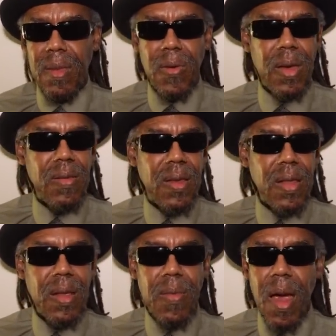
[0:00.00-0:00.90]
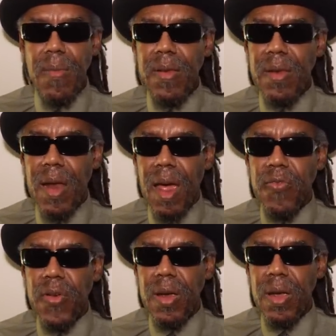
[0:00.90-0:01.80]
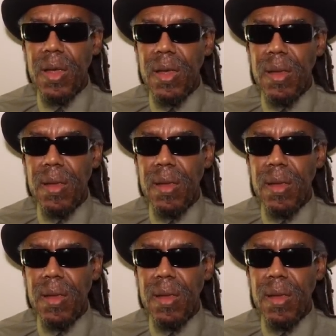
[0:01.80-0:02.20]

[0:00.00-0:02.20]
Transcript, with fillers: You ain't seen them armies in Africa?